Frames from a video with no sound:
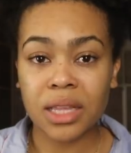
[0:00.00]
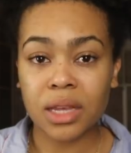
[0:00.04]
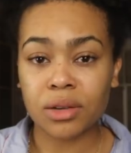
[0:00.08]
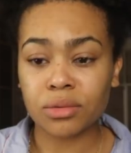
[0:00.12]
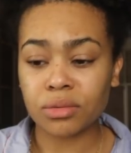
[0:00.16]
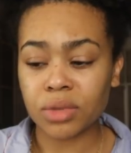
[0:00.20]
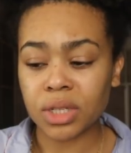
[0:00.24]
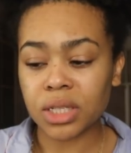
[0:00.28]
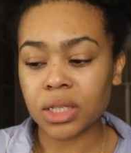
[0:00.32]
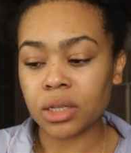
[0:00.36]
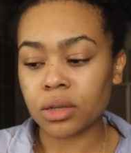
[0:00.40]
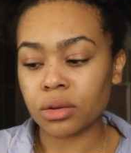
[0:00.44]
They're
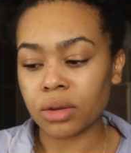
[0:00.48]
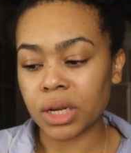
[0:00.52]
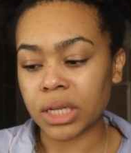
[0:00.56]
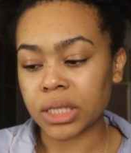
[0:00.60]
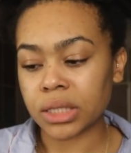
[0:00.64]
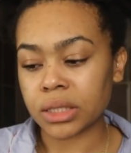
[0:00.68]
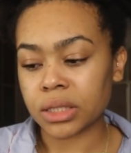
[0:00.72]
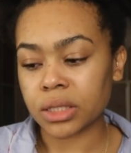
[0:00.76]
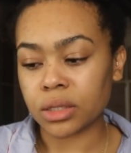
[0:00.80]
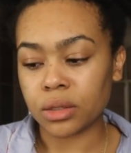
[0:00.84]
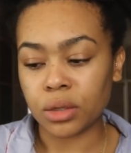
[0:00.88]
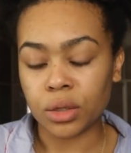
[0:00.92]
really
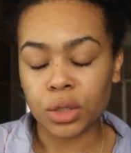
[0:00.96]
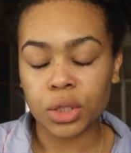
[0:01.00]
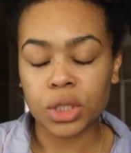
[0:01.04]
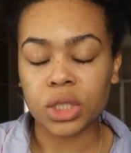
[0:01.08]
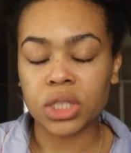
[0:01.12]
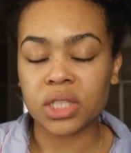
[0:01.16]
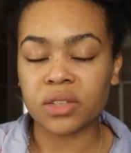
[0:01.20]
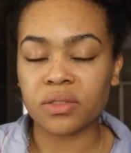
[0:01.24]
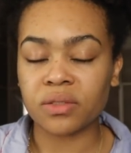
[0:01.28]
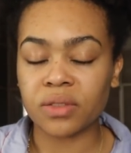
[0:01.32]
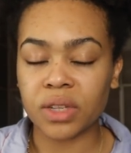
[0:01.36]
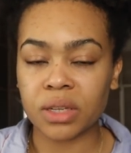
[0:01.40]
great
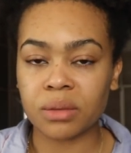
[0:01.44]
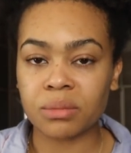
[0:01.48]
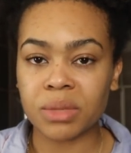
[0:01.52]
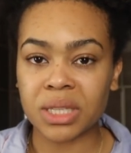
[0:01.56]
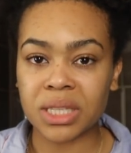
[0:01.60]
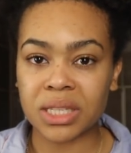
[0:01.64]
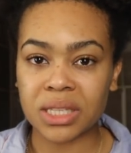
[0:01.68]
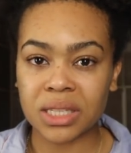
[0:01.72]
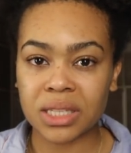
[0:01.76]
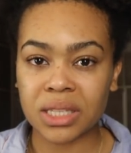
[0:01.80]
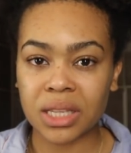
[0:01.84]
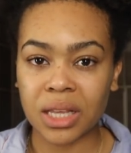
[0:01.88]
solutions of
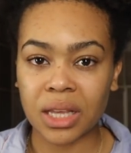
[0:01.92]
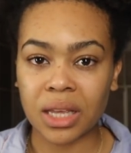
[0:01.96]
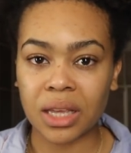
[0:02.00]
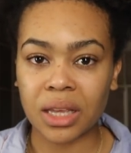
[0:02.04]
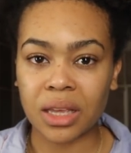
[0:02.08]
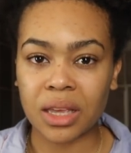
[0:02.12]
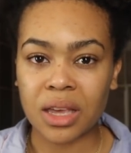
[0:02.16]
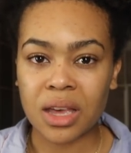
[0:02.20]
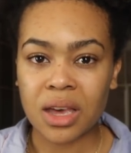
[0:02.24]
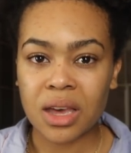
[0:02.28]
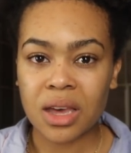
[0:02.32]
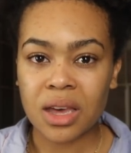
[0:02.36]
vitamin
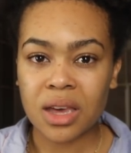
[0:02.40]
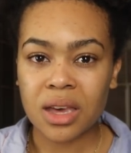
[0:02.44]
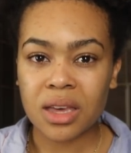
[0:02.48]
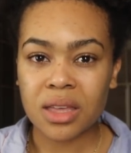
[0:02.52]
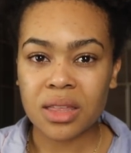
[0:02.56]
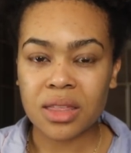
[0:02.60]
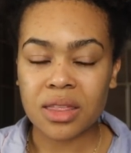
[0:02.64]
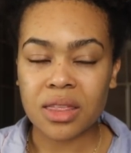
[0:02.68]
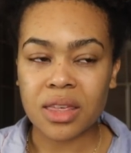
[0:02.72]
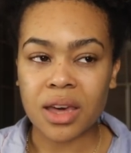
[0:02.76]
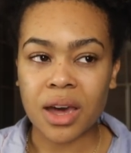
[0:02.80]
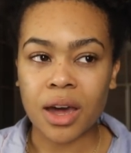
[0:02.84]
C
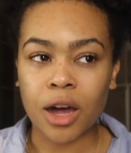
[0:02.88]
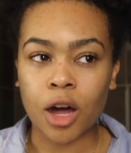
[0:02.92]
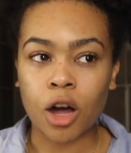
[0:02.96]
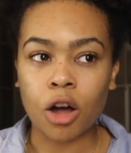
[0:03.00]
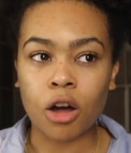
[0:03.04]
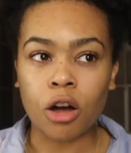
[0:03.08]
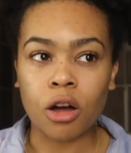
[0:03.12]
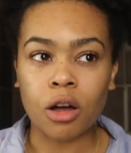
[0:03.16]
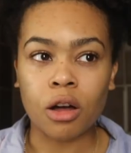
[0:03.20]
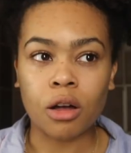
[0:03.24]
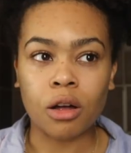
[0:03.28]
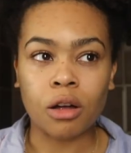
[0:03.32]
that
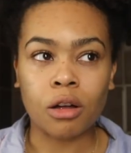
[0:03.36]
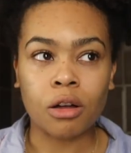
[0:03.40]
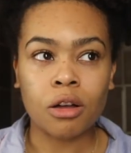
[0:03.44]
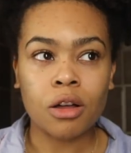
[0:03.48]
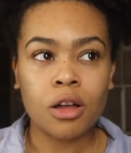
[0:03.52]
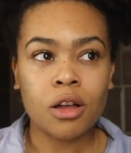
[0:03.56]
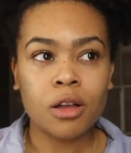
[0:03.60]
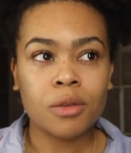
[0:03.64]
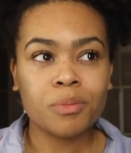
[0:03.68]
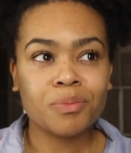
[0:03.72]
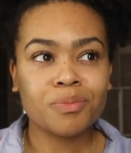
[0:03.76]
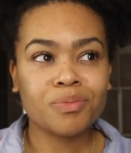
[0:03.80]
are
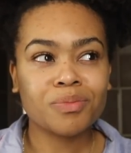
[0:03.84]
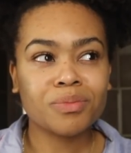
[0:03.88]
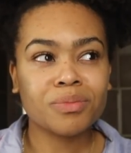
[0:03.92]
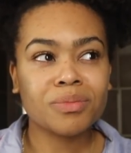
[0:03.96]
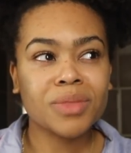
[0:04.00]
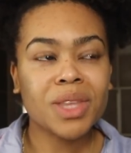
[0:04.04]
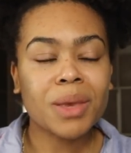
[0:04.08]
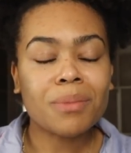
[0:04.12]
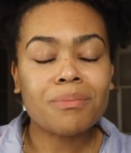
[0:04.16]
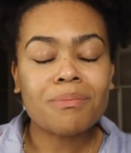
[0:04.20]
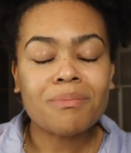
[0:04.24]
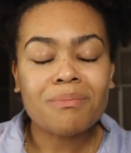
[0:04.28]

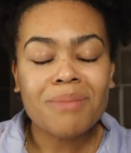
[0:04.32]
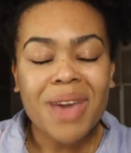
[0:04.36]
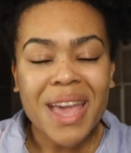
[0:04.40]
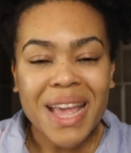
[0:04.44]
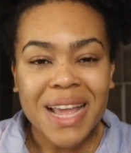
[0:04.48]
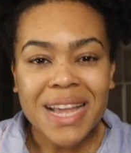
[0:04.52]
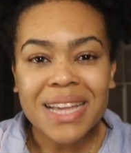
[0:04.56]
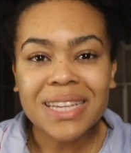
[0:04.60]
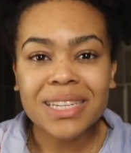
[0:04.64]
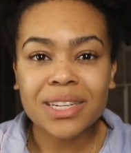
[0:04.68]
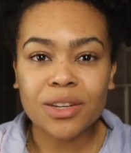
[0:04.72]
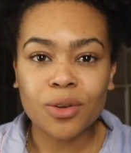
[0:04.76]

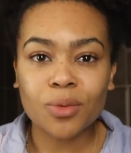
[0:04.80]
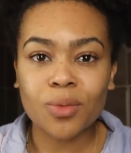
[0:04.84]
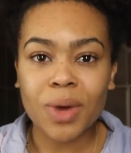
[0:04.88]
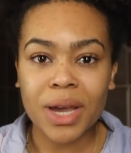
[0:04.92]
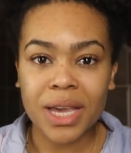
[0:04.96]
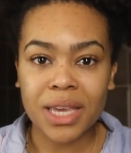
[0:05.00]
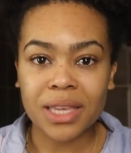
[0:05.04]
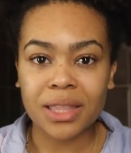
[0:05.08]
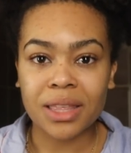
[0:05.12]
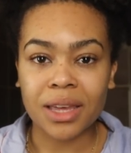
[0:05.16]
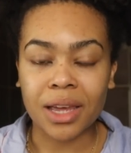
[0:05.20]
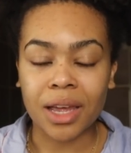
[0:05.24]
made in a
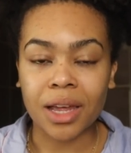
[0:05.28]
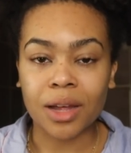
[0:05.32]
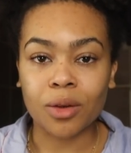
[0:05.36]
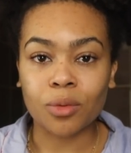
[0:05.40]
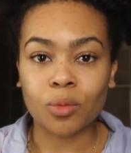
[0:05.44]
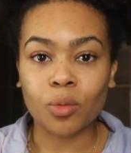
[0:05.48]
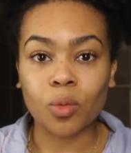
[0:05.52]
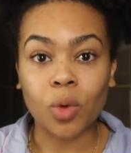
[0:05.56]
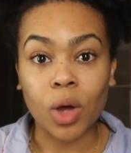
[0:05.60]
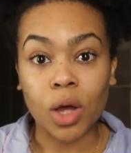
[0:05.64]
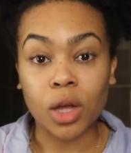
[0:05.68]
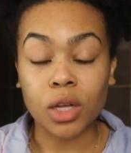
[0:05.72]
way that
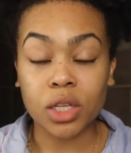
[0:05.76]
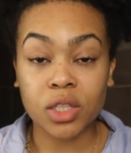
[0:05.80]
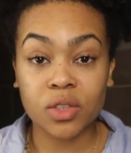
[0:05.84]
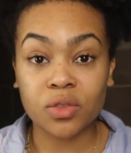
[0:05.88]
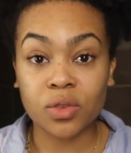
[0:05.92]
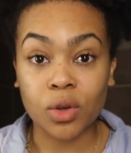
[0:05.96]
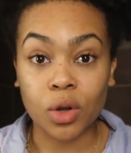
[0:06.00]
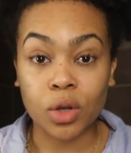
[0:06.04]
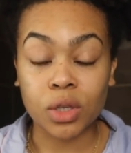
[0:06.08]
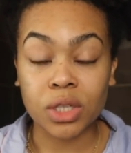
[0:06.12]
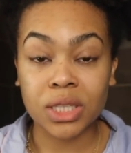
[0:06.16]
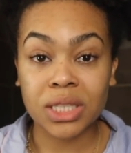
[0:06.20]
works
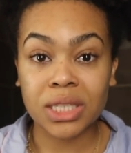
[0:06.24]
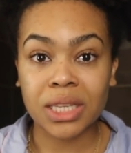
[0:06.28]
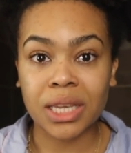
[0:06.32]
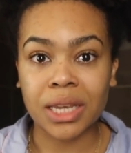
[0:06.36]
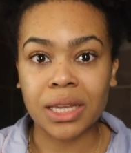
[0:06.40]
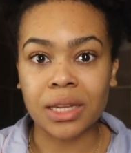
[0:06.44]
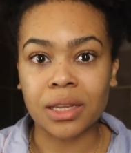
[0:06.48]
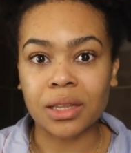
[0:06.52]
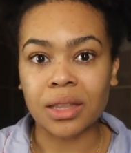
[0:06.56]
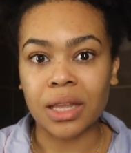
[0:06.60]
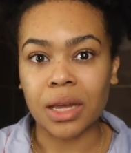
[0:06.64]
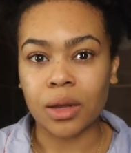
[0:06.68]
for our
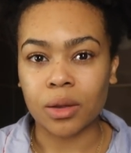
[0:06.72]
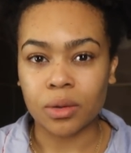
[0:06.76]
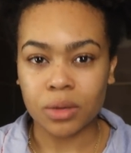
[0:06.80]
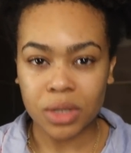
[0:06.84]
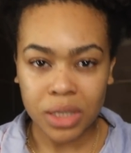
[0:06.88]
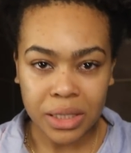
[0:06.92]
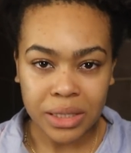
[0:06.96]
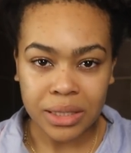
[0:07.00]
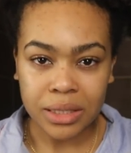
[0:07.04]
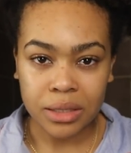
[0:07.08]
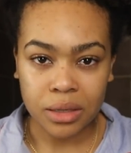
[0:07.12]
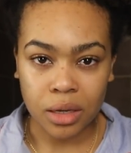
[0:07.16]
skin and that
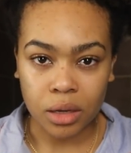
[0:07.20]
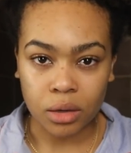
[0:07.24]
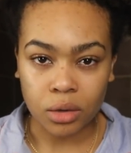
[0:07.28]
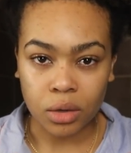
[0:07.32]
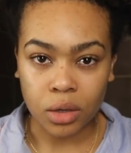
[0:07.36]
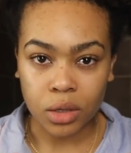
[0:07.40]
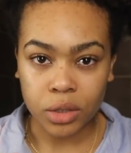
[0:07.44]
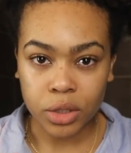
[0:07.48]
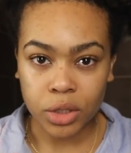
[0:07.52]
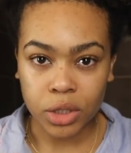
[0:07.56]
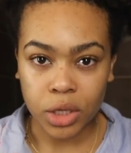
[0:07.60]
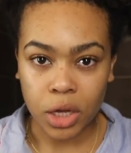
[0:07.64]
can stay on
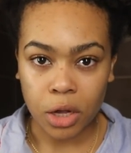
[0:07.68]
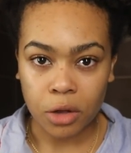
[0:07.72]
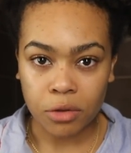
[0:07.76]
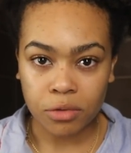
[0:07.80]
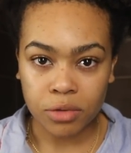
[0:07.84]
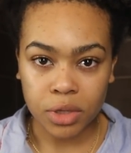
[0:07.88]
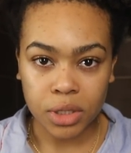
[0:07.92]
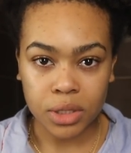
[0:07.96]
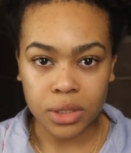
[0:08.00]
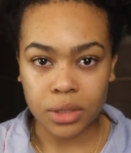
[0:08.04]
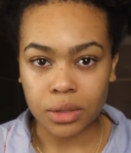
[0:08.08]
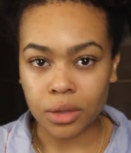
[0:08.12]
our
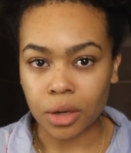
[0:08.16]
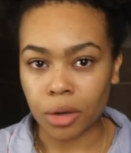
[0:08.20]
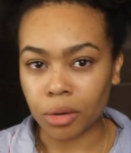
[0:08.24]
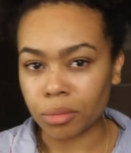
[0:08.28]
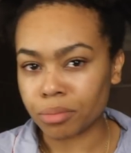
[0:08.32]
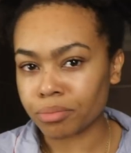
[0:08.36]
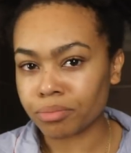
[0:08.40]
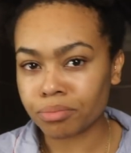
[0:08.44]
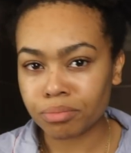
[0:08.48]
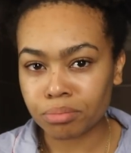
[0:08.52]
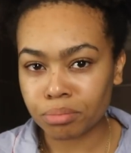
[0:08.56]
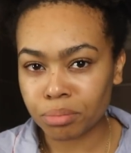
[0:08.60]
shelf, because you
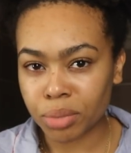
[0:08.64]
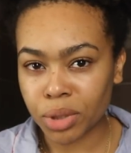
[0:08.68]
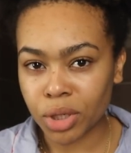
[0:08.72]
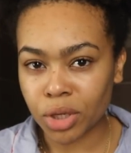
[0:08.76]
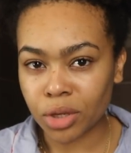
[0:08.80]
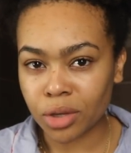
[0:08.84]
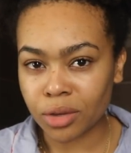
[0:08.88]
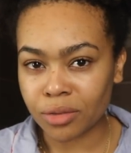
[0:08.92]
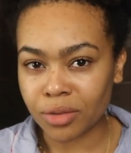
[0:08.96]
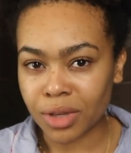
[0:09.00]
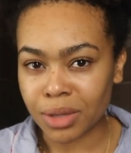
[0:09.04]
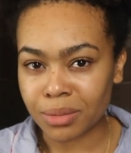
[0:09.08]
know,
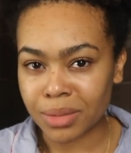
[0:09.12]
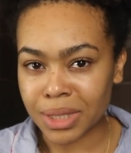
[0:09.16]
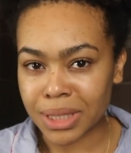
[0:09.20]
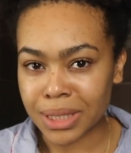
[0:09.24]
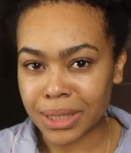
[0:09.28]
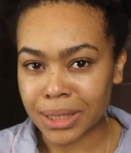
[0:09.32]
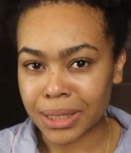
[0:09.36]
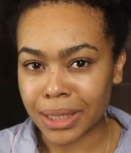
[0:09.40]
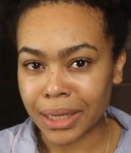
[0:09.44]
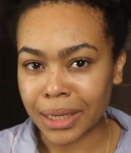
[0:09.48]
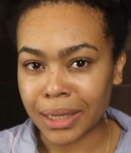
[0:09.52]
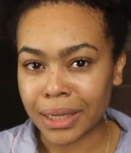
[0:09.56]
pure vitamin
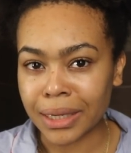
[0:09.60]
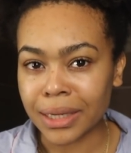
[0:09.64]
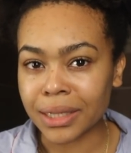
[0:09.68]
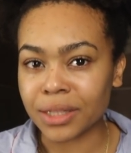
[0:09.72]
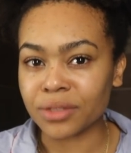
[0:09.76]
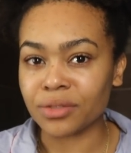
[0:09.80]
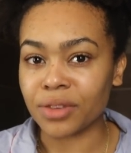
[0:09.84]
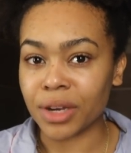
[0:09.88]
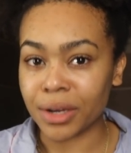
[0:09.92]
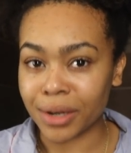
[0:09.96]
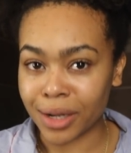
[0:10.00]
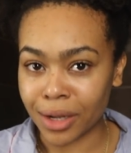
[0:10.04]
C
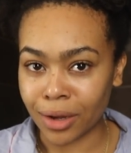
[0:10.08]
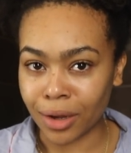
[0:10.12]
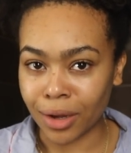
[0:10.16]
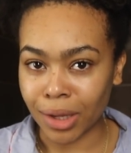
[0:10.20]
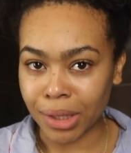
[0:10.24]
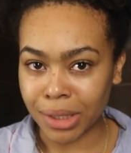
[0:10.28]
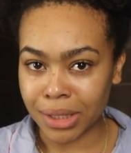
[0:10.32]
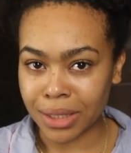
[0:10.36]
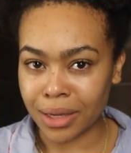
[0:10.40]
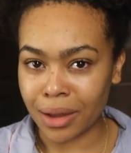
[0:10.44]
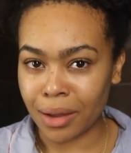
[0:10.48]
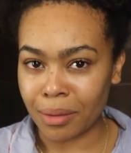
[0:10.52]
is very
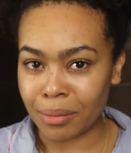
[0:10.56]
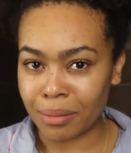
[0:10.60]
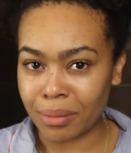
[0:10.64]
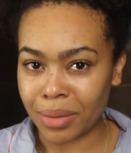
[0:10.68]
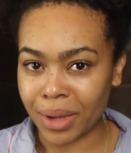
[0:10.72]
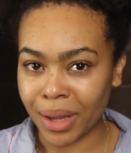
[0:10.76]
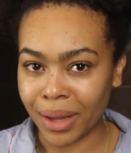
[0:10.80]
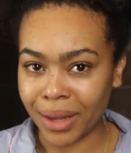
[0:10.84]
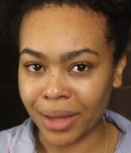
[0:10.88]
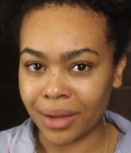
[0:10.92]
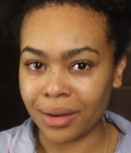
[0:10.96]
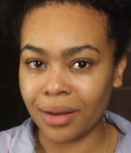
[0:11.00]
hard to come
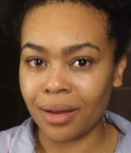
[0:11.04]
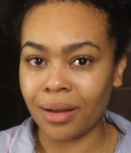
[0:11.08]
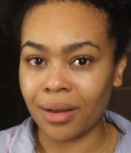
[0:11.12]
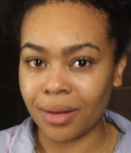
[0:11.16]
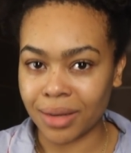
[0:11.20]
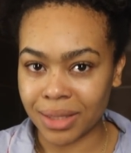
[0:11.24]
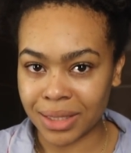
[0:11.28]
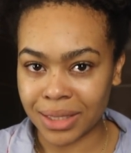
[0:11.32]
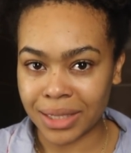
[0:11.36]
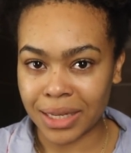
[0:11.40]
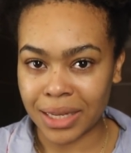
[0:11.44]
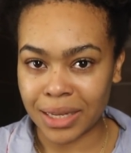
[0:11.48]
by and
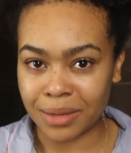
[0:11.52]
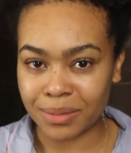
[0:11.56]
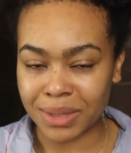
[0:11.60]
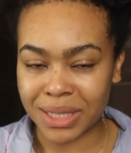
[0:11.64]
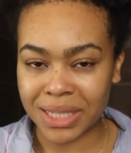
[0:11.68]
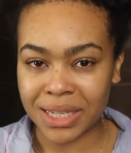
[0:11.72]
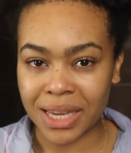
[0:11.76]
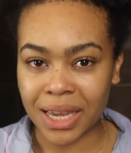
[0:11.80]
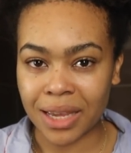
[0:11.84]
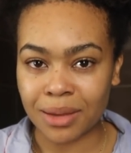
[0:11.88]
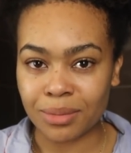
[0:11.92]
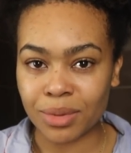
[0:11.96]
hard to keep
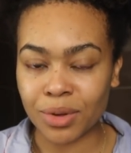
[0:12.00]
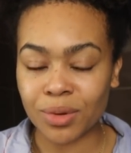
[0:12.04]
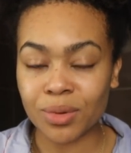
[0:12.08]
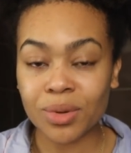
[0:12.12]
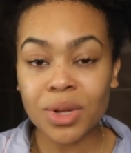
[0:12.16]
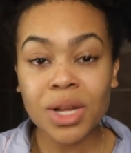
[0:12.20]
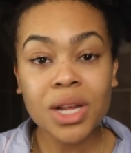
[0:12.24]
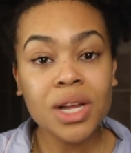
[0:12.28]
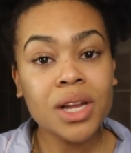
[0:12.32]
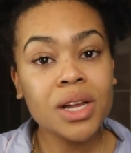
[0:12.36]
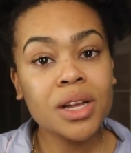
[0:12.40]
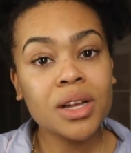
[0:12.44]

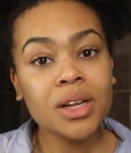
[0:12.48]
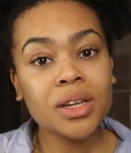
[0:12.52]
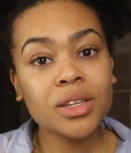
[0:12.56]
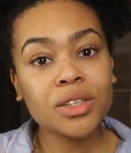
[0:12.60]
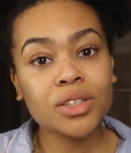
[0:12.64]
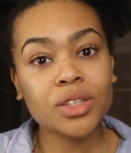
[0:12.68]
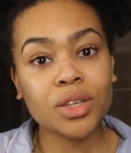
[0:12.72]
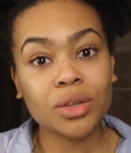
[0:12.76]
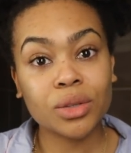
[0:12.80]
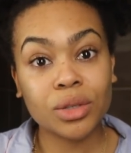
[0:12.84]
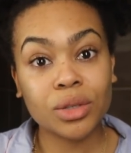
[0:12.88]
stable. So